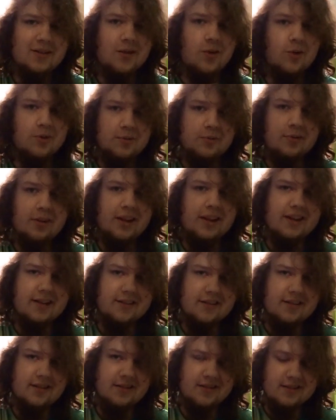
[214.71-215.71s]
Golden
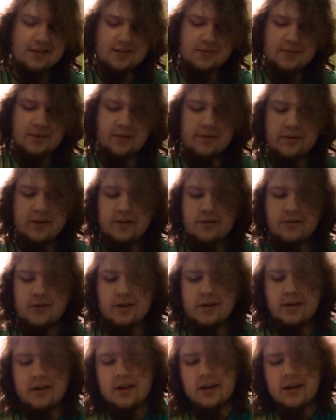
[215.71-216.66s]
Blend is my favorite.